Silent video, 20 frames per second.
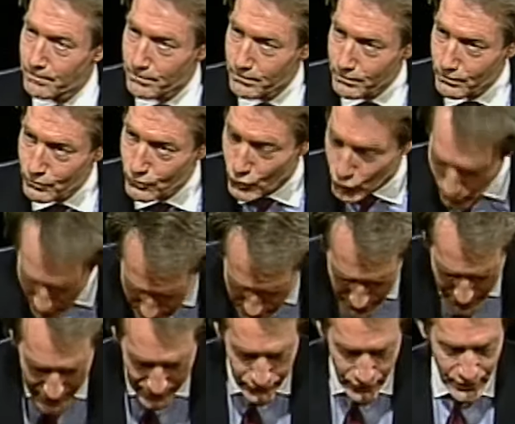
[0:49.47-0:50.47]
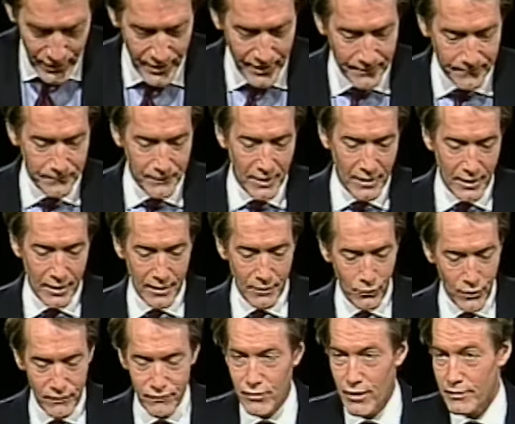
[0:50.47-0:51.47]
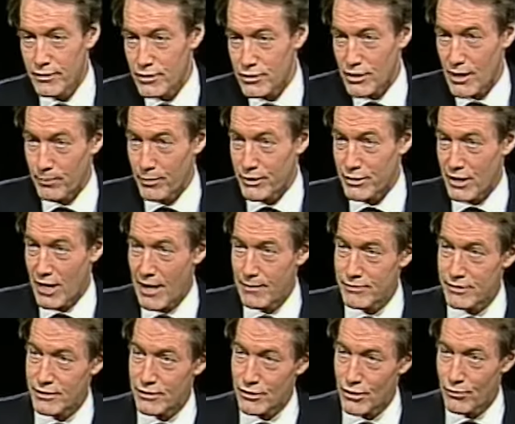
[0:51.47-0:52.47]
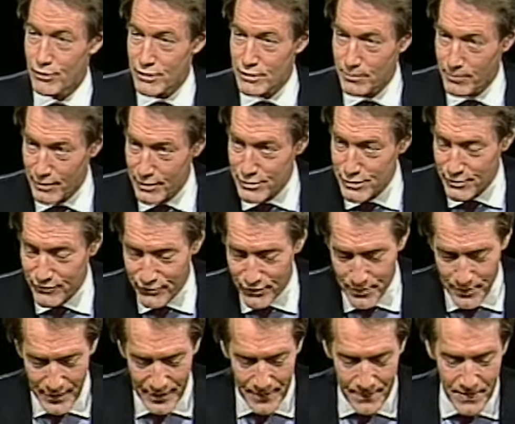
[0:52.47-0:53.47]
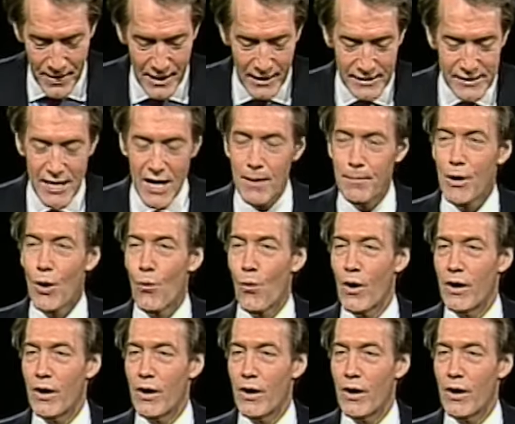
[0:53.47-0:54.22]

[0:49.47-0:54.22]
Thank you. Great to have you here. Uh, we've done this a couple of times, and it's always a pleasure for me. Tell me